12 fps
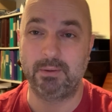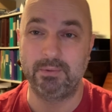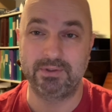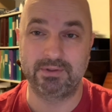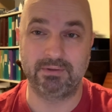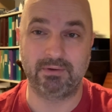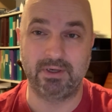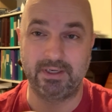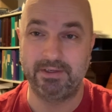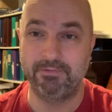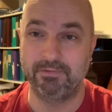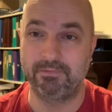was on a
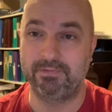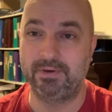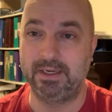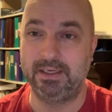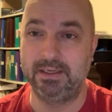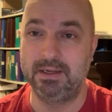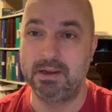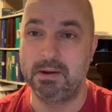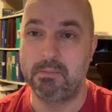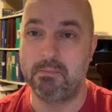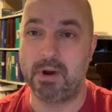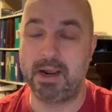different flight,
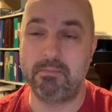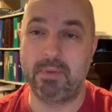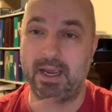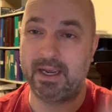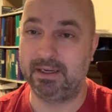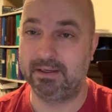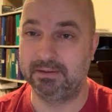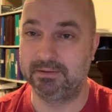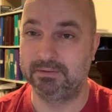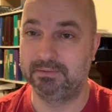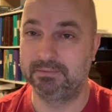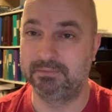my bag
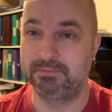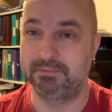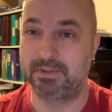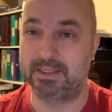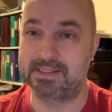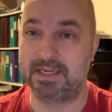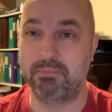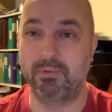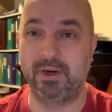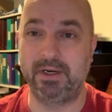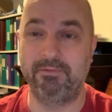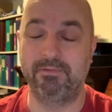got
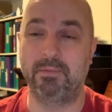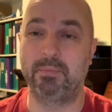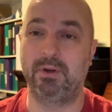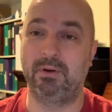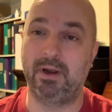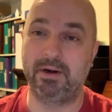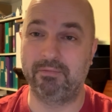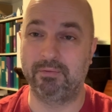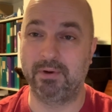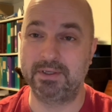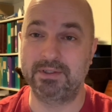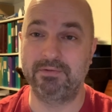separated from the lot of the
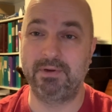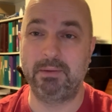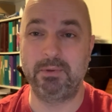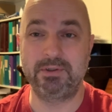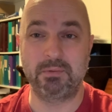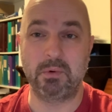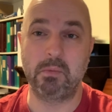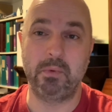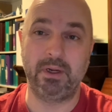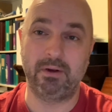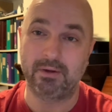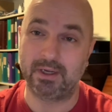rest of the family. So when
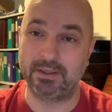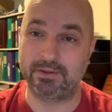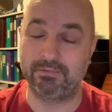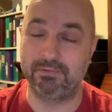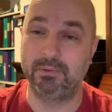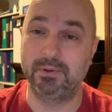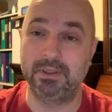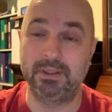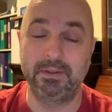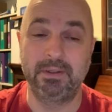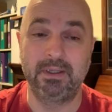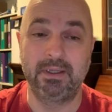we all got to Florida,
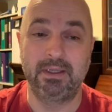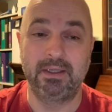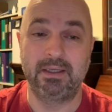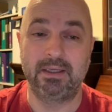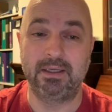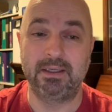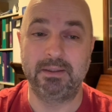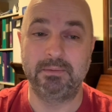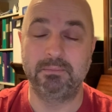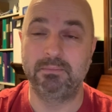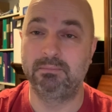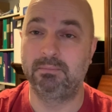
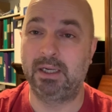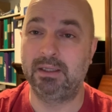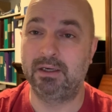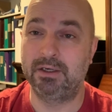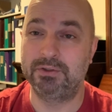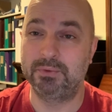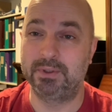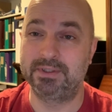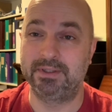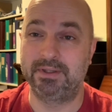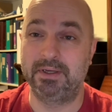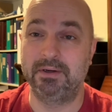um, my luggage
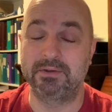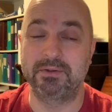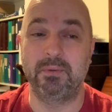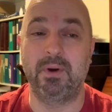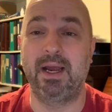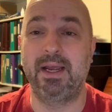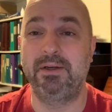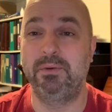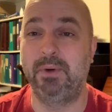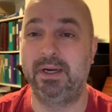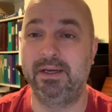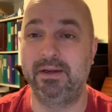wasn't there. So I had to
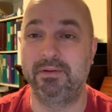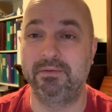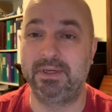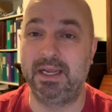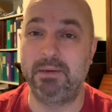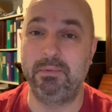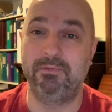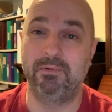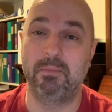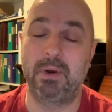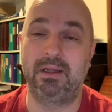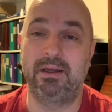wait another day
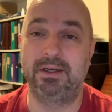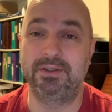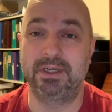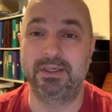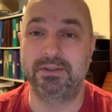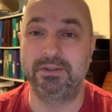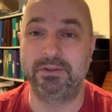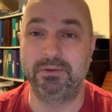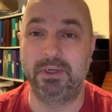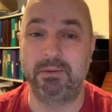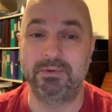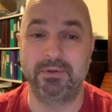before my luggage actually
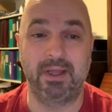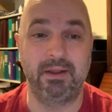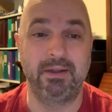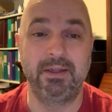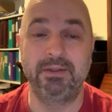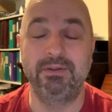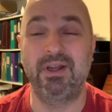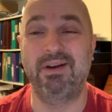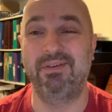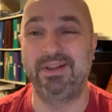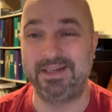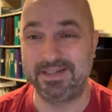showed up. So that, not
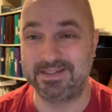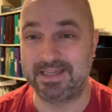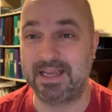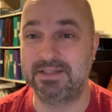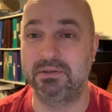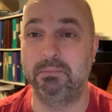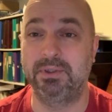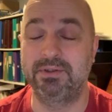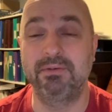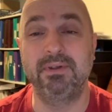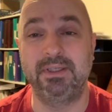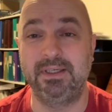really a disaster, but
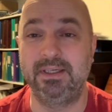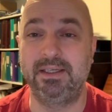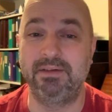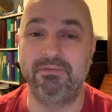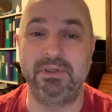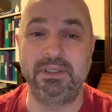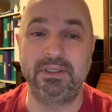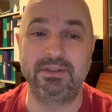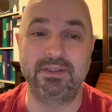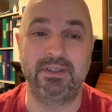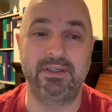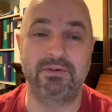certainly an
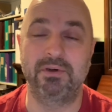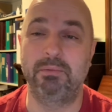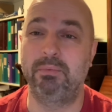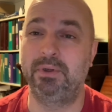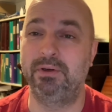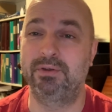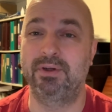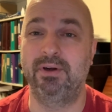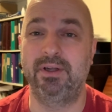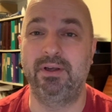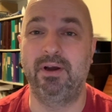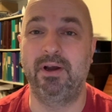inconvenience in the trip when you're
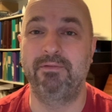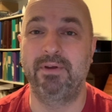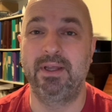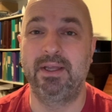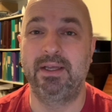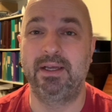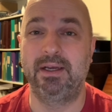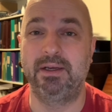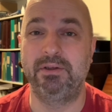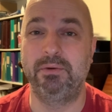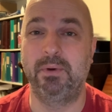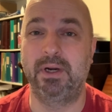starting off. Uh,
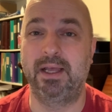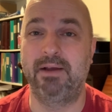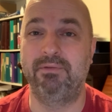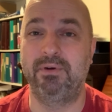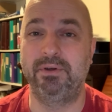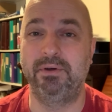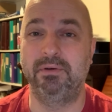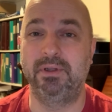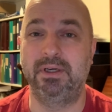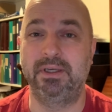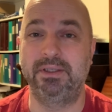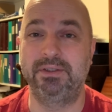you want to have all your
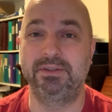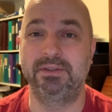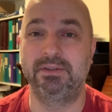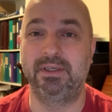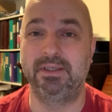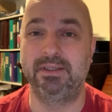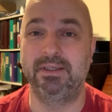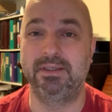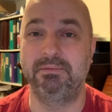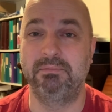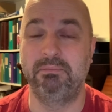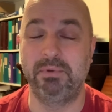luggage and uh,
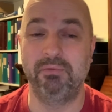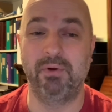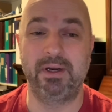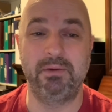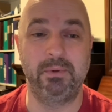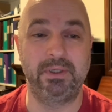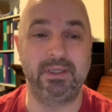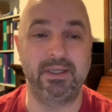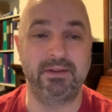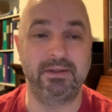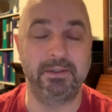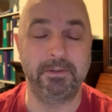be ready when you
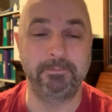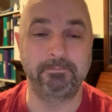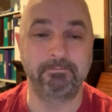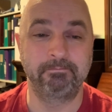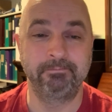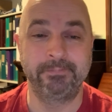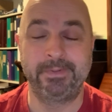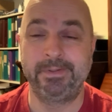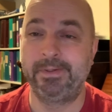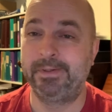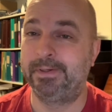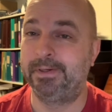get there.
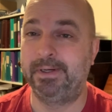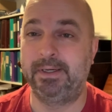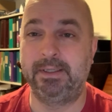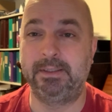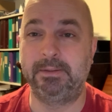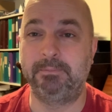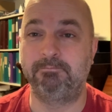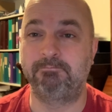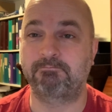Um,